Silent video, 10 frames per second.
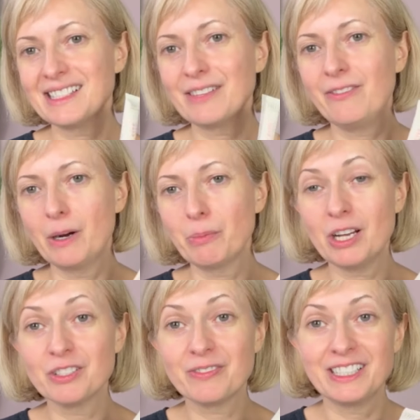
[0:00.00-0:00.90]
is the
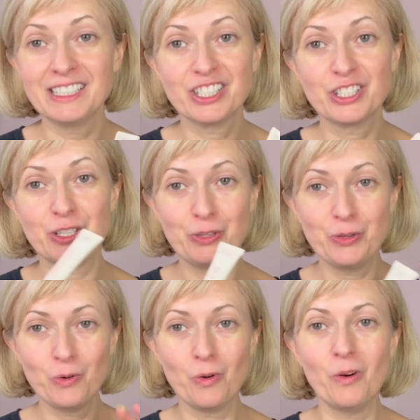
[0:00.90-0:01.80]
Farmhouse Fresh
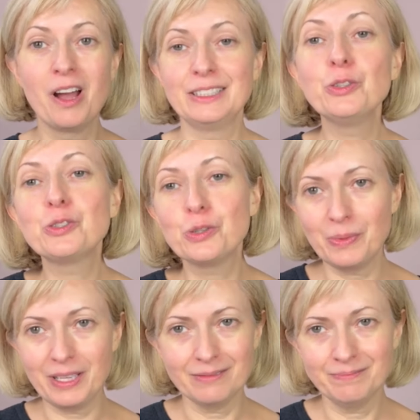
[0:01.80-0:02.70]
new new to
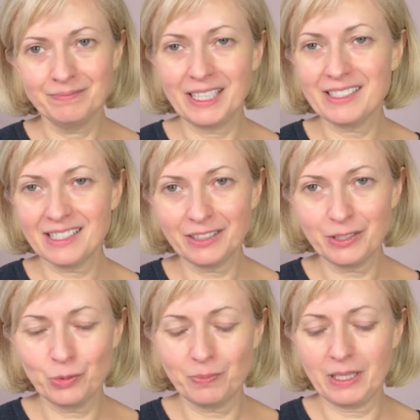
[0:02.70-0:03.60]
me. It's not a
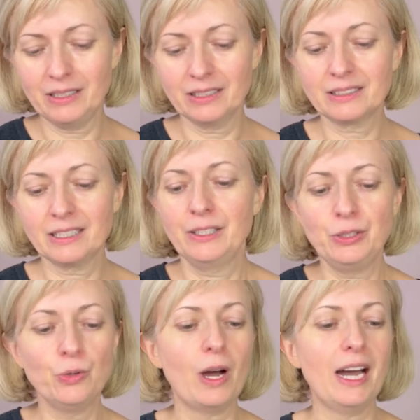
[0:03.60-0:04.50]
new product.
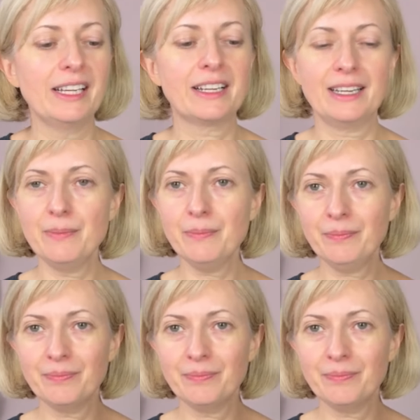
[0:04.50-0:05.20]
New eye cream